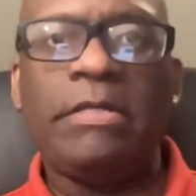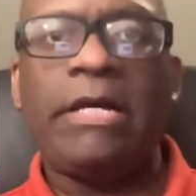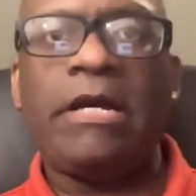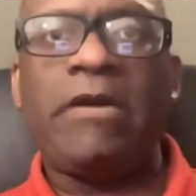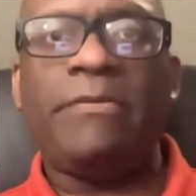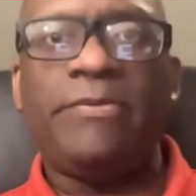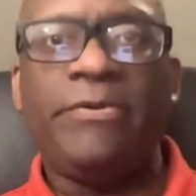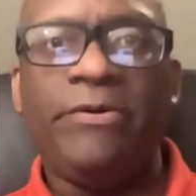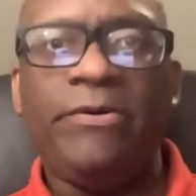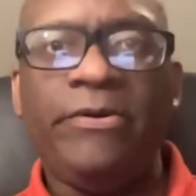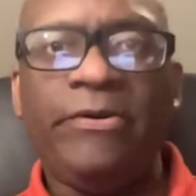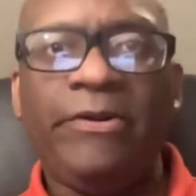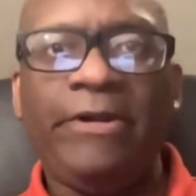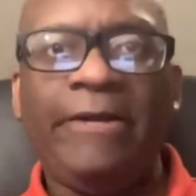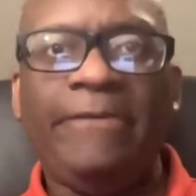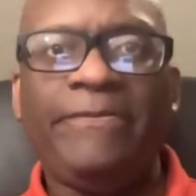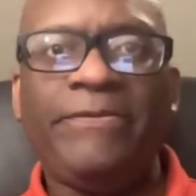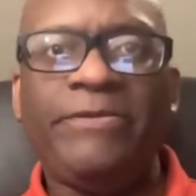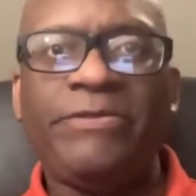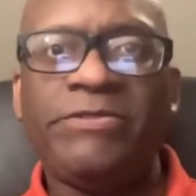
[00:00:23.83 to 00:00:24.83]
our
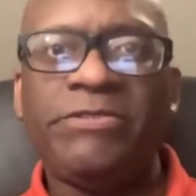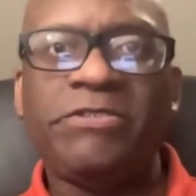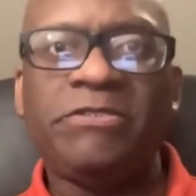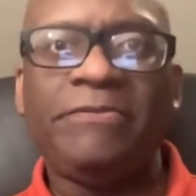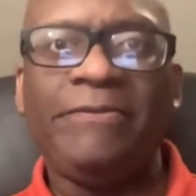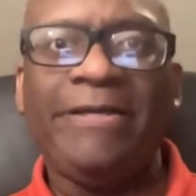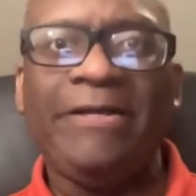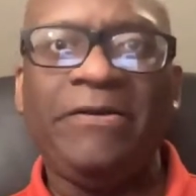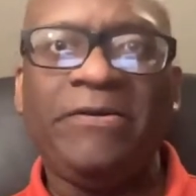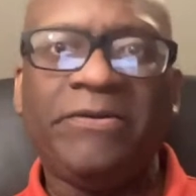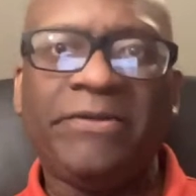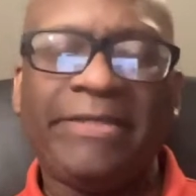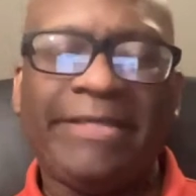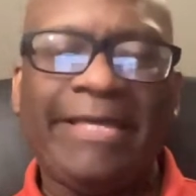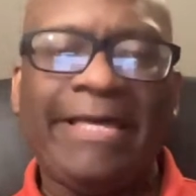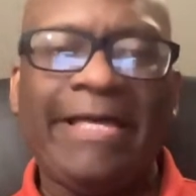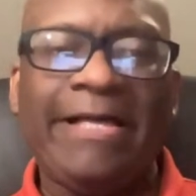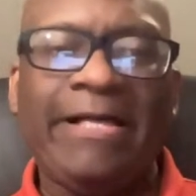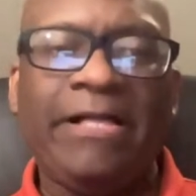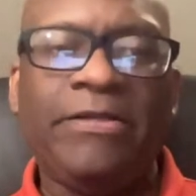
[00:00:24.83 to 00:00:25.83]
program this is about
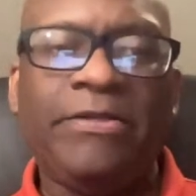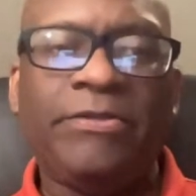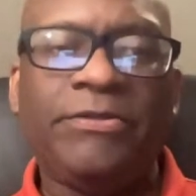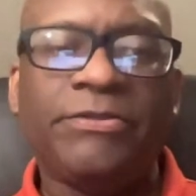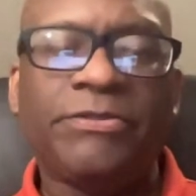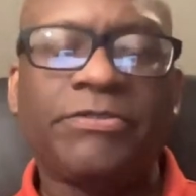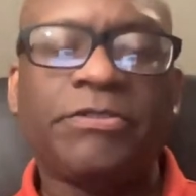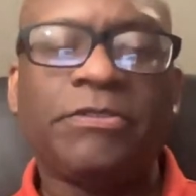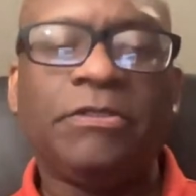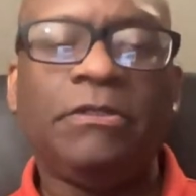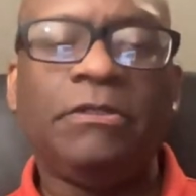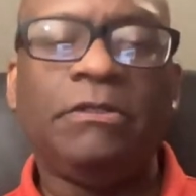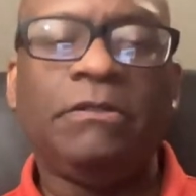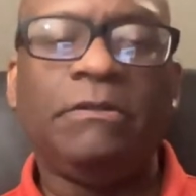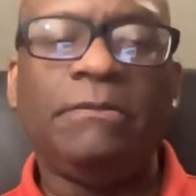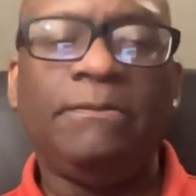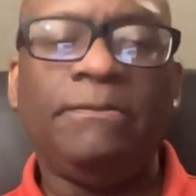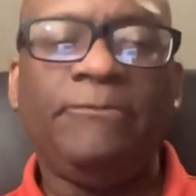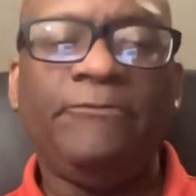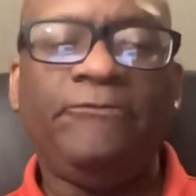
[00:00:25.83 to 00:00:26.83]
cal's
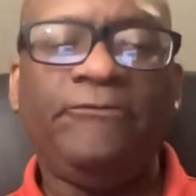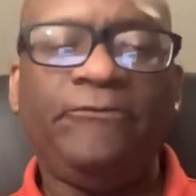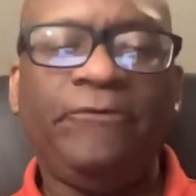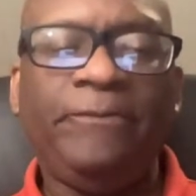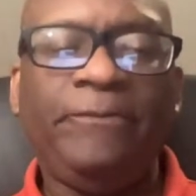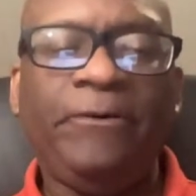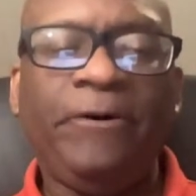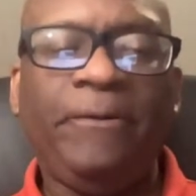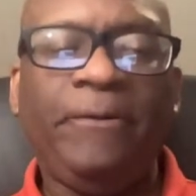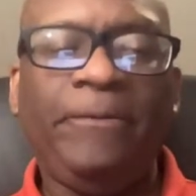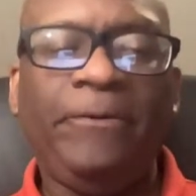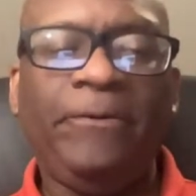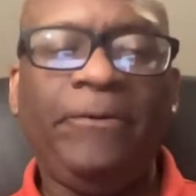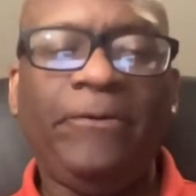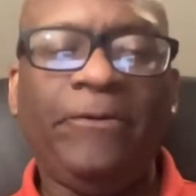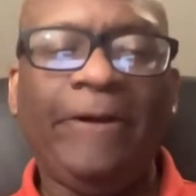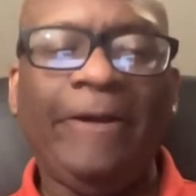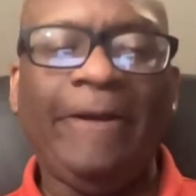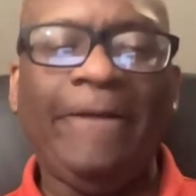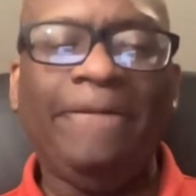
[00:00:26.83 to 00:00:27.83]
football
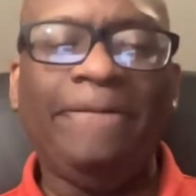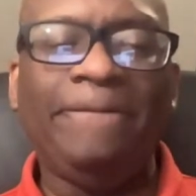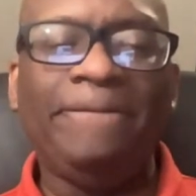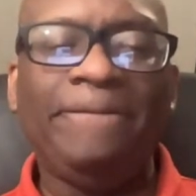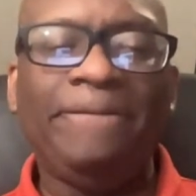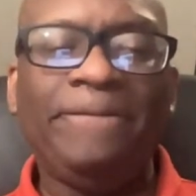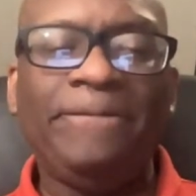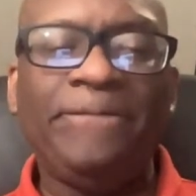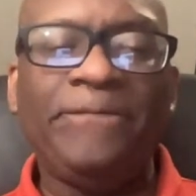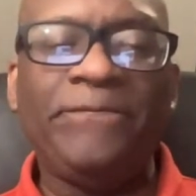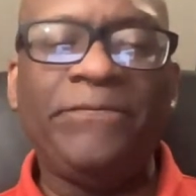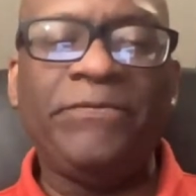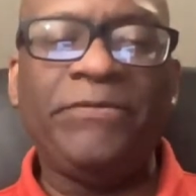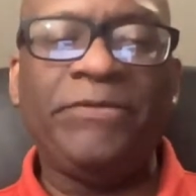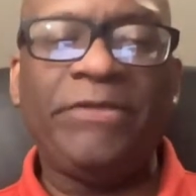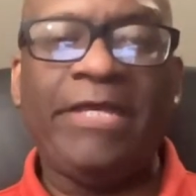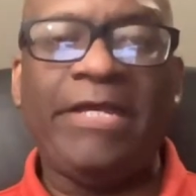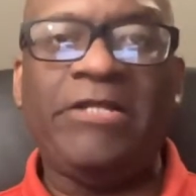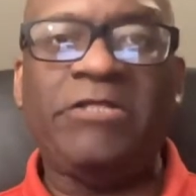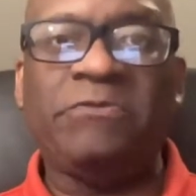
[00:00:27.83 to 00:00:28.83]
program
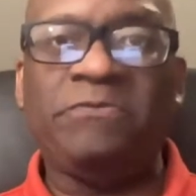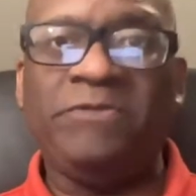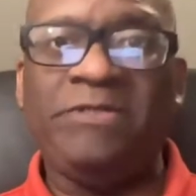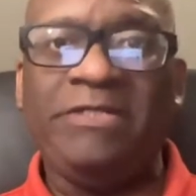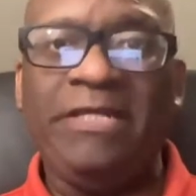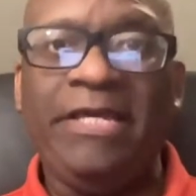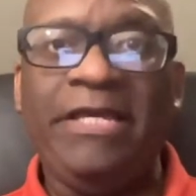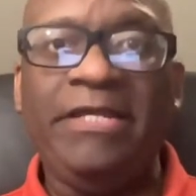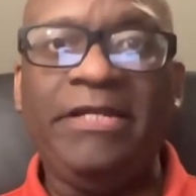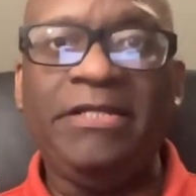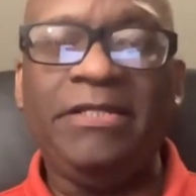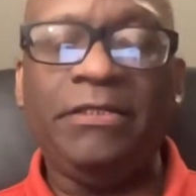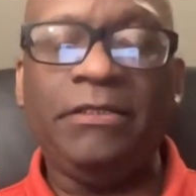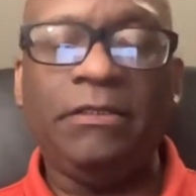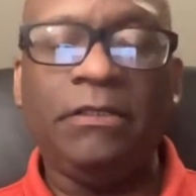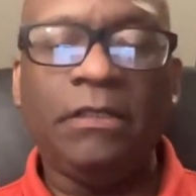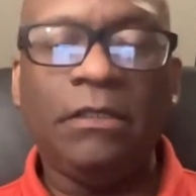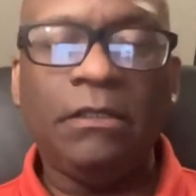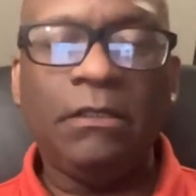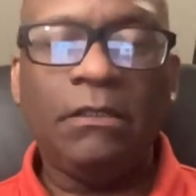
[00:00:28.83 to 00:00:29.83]
that has been headed
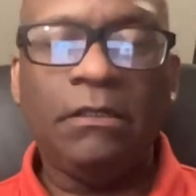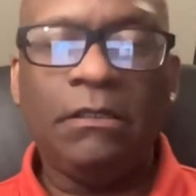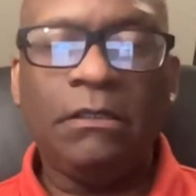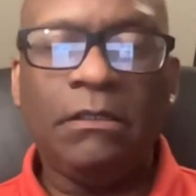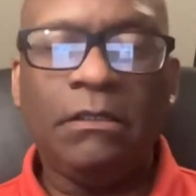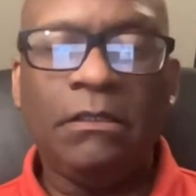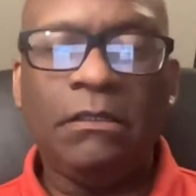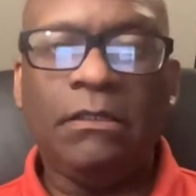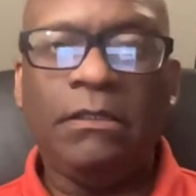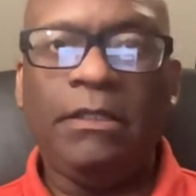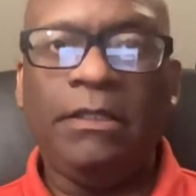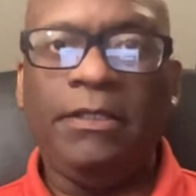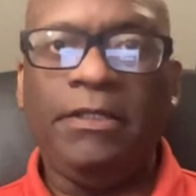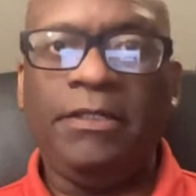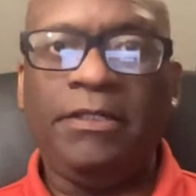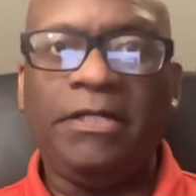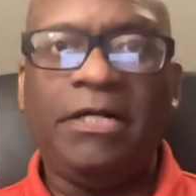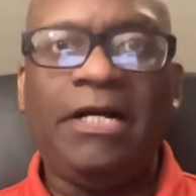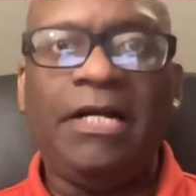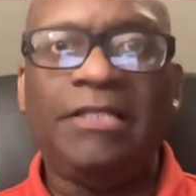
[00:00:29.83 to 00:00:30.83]
in
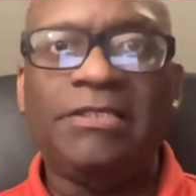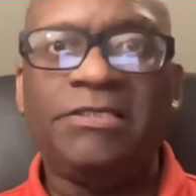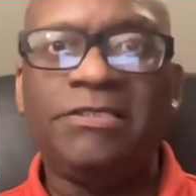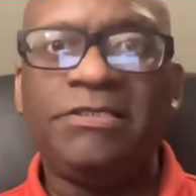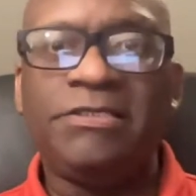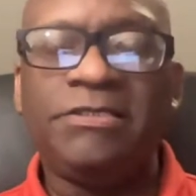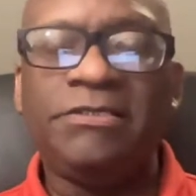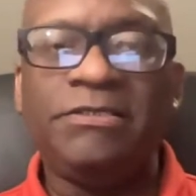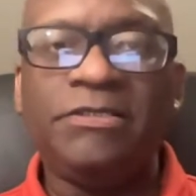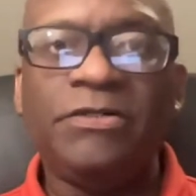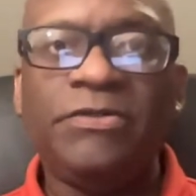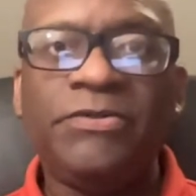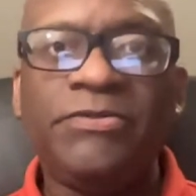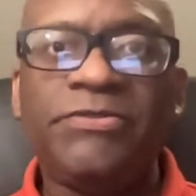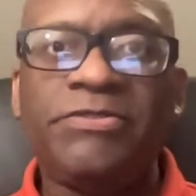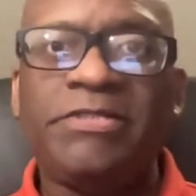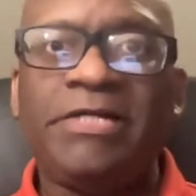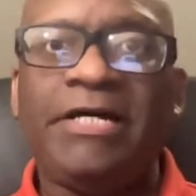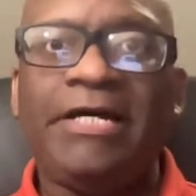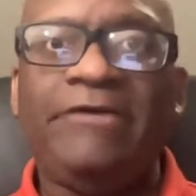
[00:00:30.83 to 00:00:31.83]
a constant
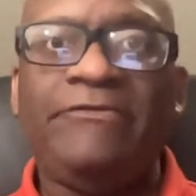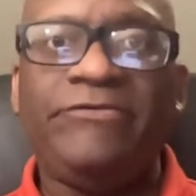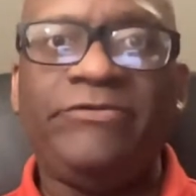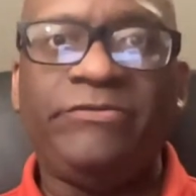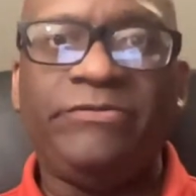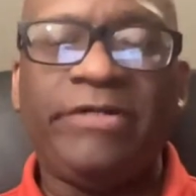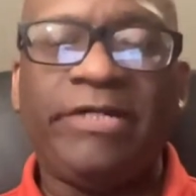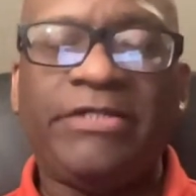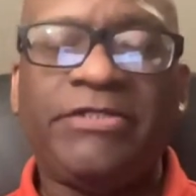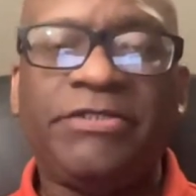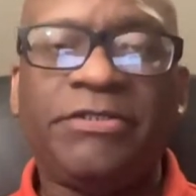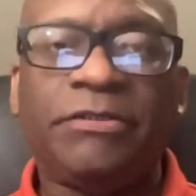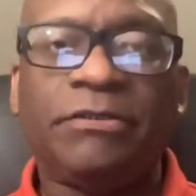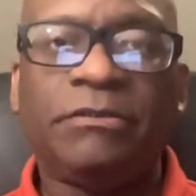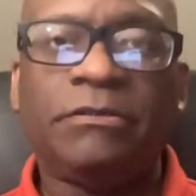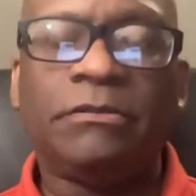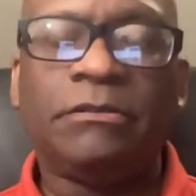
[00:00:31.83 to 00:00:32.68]
nosedive direction.